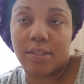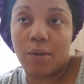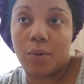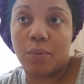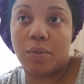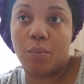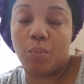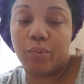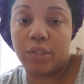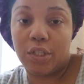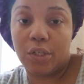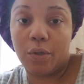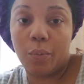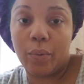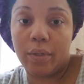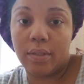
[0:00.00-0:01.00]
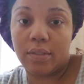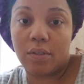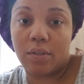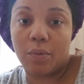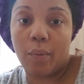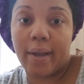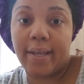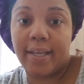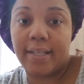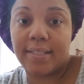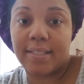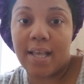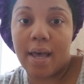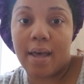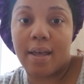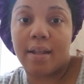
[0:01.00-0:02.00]
So the steering wheel is on the right-hand
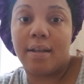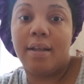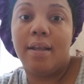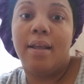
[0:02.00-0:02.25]
side.